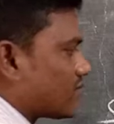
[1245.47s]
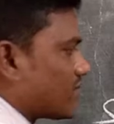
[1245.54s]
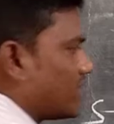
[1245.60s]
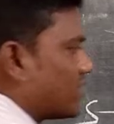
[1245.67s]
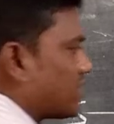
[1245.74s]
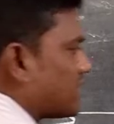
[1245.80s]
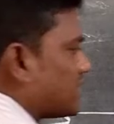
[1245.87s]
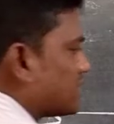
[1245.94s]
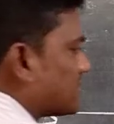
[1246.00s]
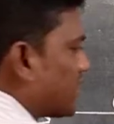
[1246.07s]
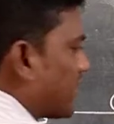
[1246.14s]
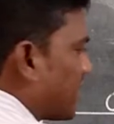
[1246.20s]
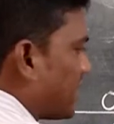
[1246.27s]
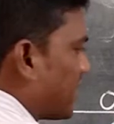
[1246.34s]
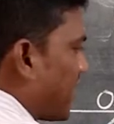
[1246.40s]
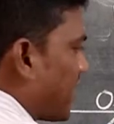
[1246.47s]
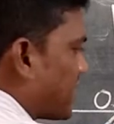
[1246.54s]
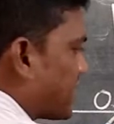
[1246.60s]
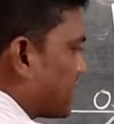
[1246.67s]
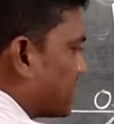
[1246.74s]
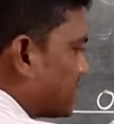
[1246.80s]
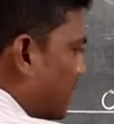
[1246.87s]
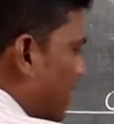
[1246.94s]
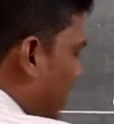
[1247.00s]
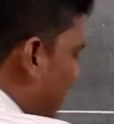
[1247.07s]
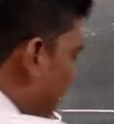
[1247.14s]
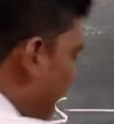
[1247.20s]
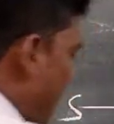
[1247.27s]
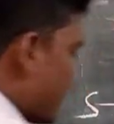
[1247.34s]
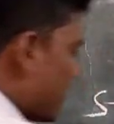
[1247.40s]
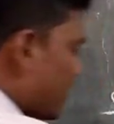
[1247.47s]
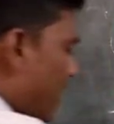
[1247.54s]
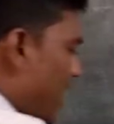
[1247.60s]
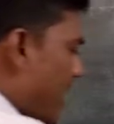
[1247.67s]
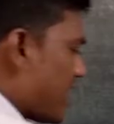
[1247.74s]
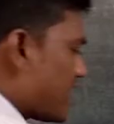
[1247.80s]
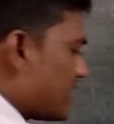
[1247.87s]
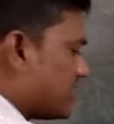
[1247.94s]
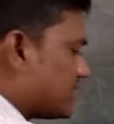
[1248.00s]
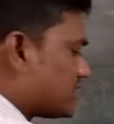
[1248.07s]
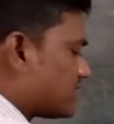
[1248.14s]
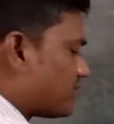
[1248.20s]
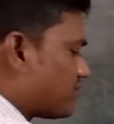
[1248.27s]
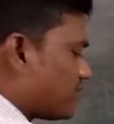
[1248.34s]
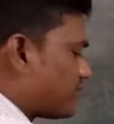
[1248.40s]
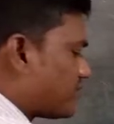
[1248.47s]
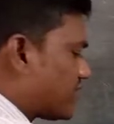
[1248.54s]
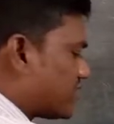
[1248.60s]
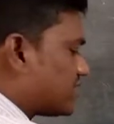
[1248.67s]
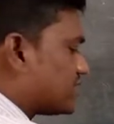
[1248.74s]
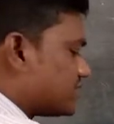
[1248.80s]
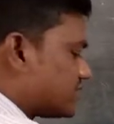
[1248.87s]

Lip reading: it is 80. Angle I is 50,